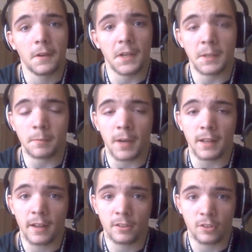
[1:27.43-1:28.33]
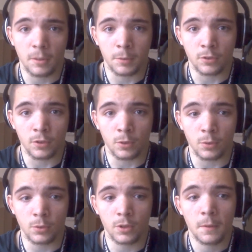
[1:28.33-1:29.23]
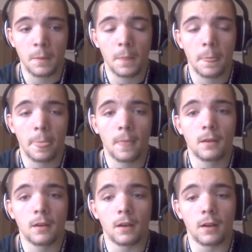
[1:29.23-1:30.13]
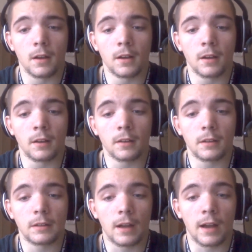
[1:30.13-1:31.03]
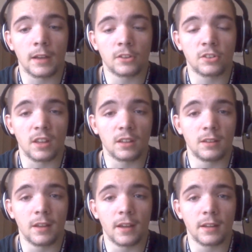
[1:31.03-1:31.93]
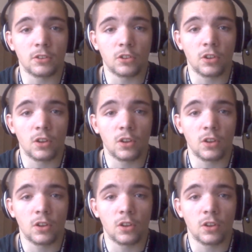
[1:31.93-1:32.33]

In my last episode, I said that